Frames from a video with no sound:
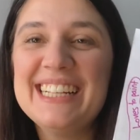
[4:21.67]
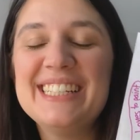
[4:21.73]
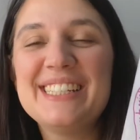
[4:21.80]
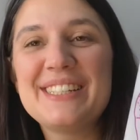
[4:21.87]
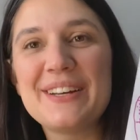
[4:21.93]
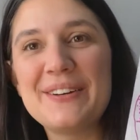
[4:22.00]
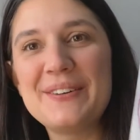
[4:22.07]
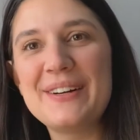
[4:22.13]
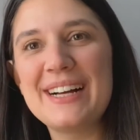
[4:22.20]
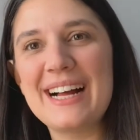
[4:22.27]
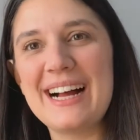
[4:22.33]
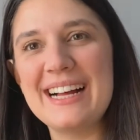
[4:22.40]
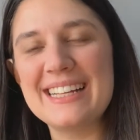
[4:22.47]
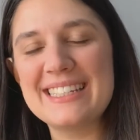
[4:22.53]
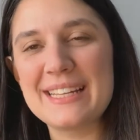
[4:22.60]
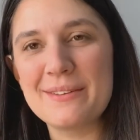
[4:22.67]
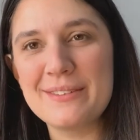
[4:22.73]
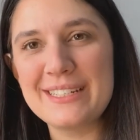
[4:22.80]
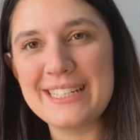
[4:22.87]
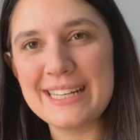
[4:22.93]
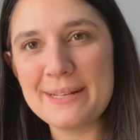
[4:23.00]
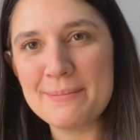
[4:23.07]
So some
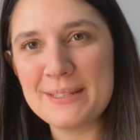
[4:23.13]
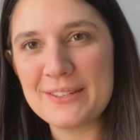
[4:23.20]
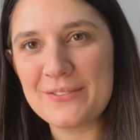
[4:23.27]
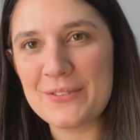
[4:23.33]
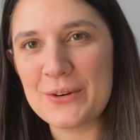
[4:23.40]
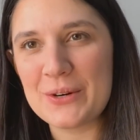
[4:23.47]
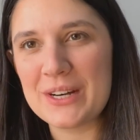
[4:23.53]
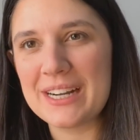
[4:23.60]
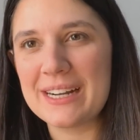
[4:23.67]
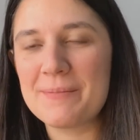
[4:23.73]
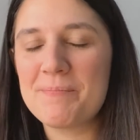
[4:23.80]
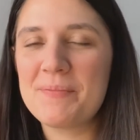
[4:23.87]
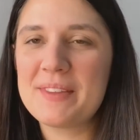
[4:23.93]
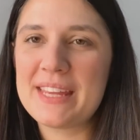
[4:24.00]
tips for